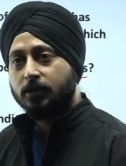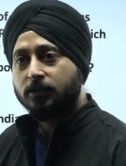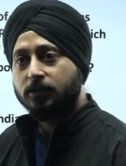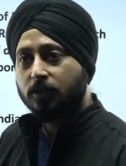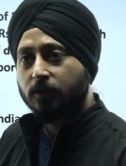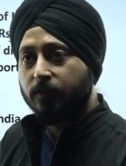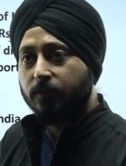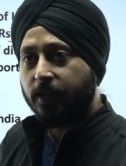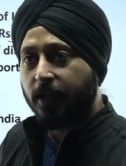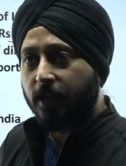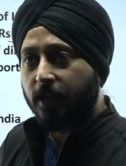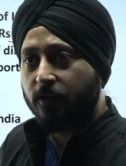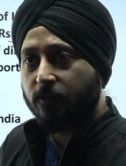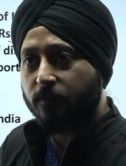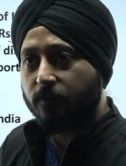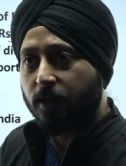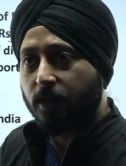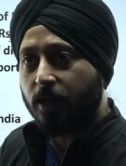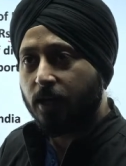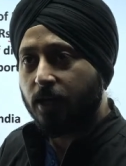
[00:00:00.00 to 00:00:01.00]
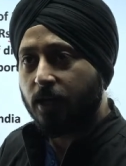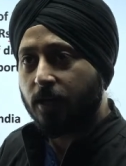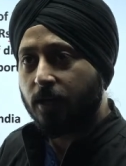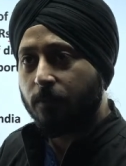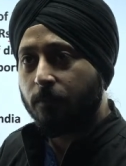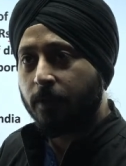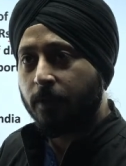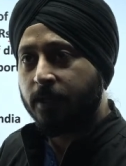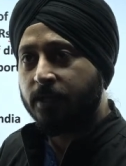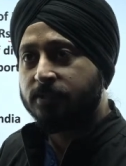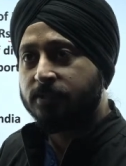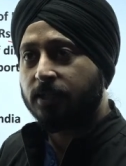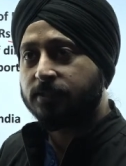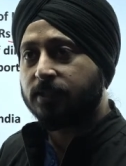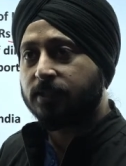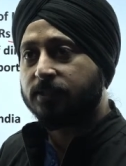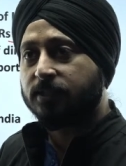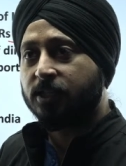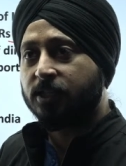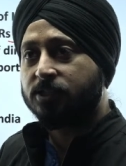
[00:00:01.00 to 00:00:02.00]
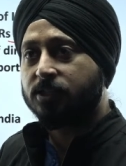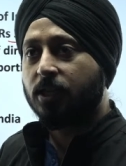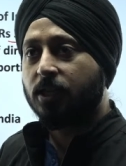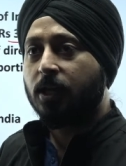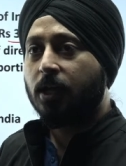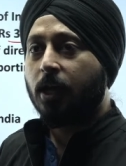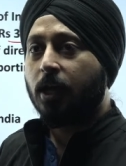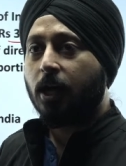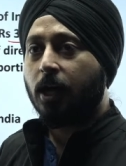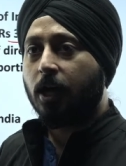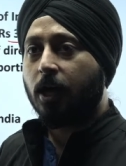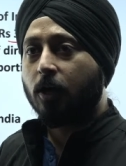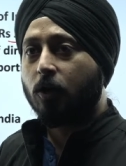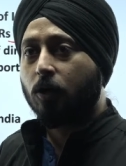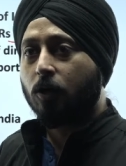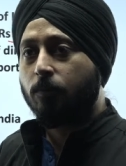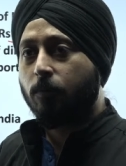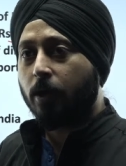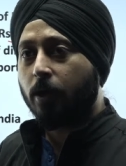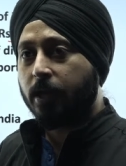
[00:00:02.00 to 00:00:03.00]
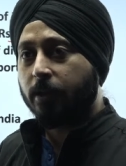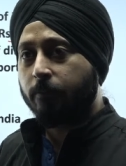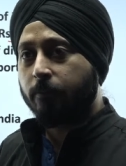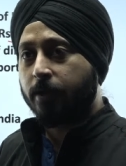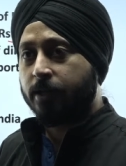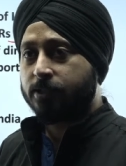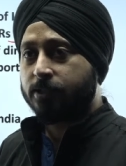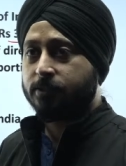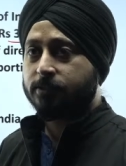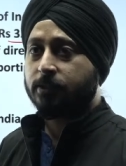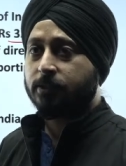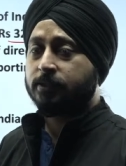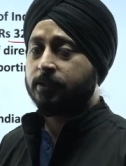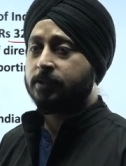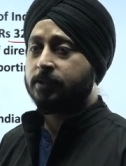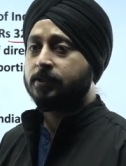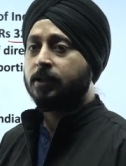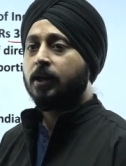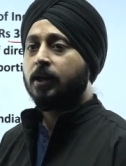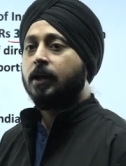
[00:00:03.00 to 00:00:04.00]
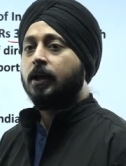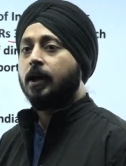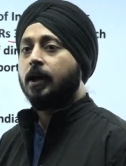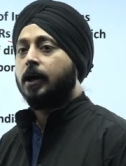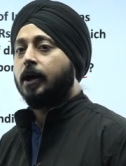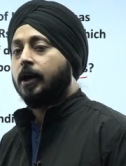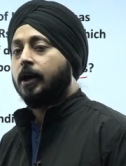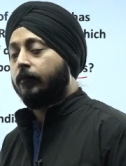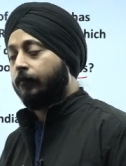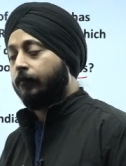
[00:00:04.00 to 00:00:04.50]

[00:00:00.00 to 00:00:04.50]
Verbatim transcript: So we have uh, Manisha Satish. Uh, good morning, Manisha Satish. Uh,